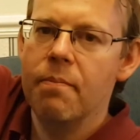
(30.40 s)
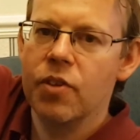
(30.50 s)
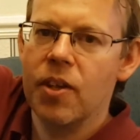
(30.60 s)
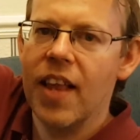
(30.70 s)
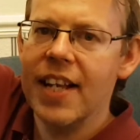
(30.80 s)

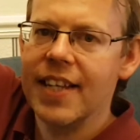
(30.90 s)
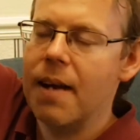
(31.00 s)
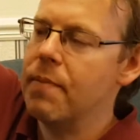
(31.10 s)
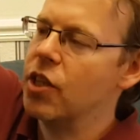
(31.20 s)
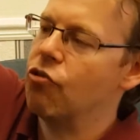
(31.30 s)
So that's our
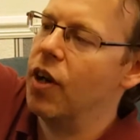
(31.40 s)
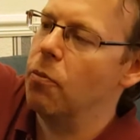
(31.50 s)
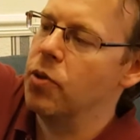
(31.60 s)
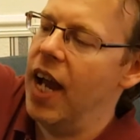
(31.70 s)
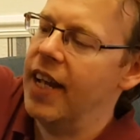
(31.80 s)
mystery
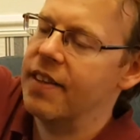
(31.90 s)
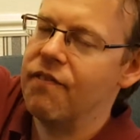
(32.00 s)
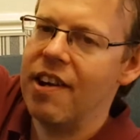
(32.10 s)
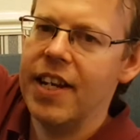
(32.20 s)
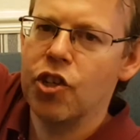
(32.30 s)
object, a
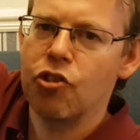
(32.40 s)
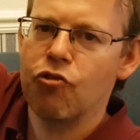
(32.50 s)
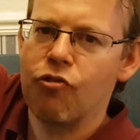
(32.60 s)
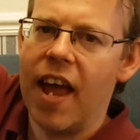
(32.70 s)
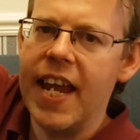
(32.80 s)
very
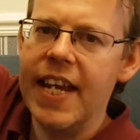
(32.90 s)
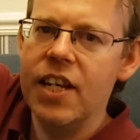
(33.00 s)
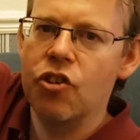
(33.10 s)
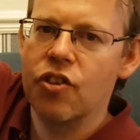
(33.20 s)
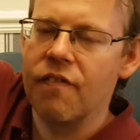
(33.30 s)

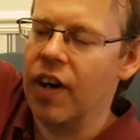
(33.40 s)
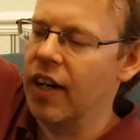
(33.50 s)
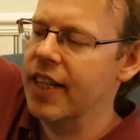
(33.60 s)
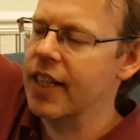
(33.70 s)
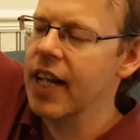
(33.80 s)
strange
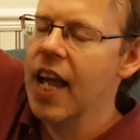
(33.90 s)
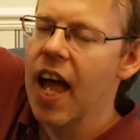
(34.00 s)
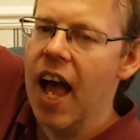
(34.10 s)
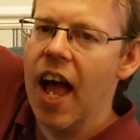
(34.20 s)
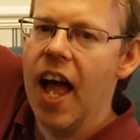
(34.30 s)
device.
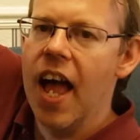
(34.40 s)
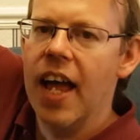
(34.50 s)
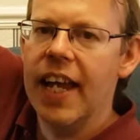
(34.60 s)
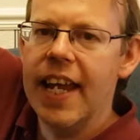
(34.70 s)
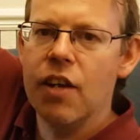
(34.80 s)

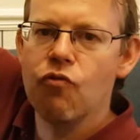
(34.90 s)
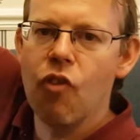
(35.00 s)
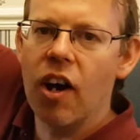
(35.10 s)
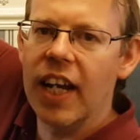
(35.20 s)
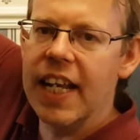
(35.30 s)
Ian
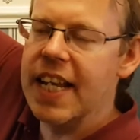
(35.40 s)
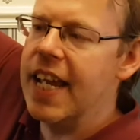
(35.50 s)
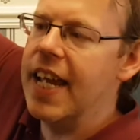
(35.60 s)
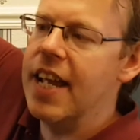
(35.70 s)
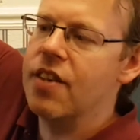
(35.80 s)

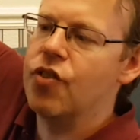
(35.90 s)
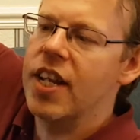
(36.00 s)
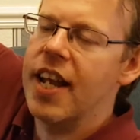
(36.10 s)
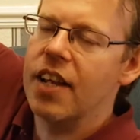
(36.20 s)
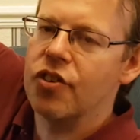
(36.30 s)
Riley
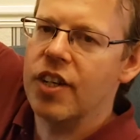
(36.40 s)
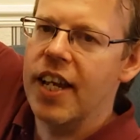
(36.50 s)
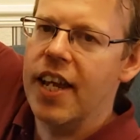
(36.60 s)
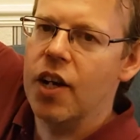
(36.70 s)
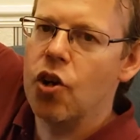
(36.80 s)
did
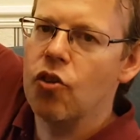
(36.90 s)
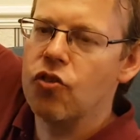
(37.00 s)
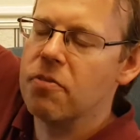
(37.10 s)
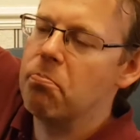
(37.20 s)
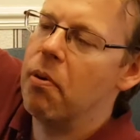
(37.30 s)
actually
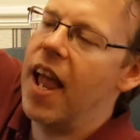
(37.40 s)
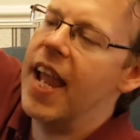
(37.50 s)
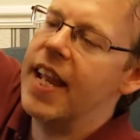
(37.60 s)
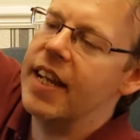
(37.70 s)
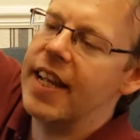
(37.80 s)

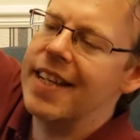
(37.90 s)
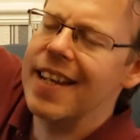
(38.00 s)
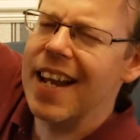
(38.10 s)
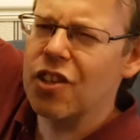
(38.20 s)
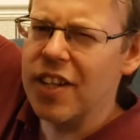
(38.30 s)
contemplate, he did
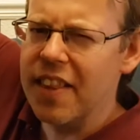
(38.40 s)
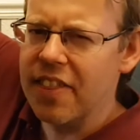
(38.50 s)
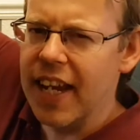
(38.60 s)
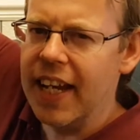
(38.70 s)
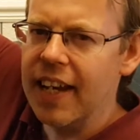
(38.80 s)
actually
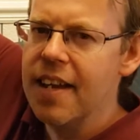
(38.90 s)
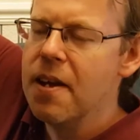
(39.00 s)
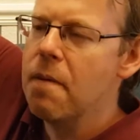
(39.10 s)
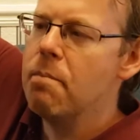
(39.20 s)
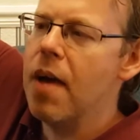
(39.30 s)
think
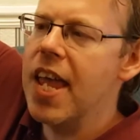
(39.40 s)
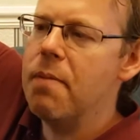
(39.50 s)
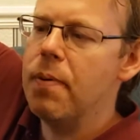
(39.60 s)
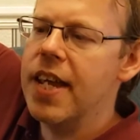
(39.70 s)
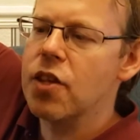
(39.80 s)

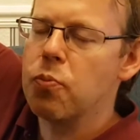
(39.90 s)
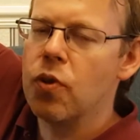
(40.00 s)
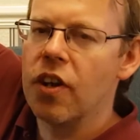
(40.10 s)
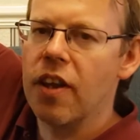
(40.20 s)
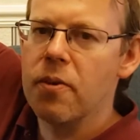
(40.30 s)
maybe it's
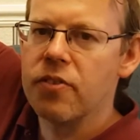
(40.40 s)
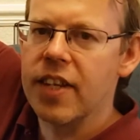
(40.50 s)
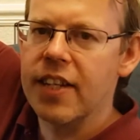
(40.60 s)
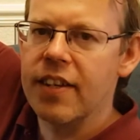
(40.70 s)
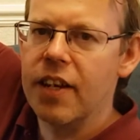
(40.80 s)
one of those
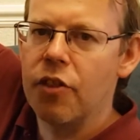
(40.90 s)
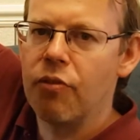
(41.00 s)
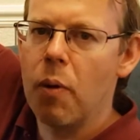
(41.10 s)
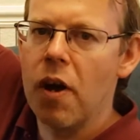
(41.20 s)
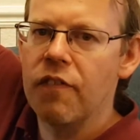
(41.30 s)
things that you
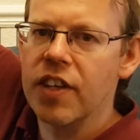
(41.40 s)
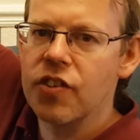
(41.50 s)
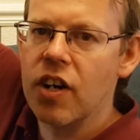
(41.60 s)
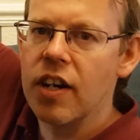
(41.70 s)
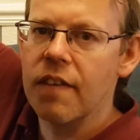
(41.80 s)
throw over the
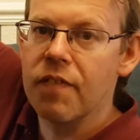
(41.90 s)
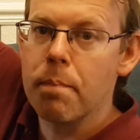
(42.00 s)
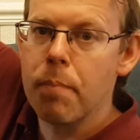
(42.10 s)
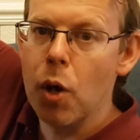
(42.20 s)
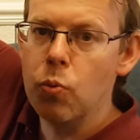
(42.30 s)
side of the
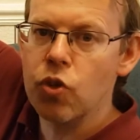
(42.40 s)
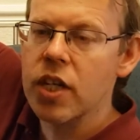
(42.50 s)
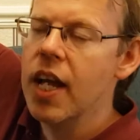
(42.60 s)
boat